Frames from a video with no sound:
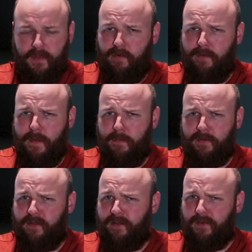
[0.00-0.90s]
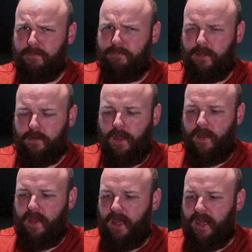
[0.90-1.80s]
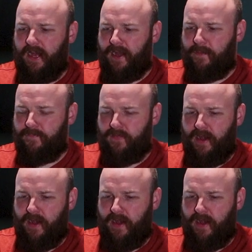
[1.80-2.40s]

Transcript: I remembered a different beer. Um,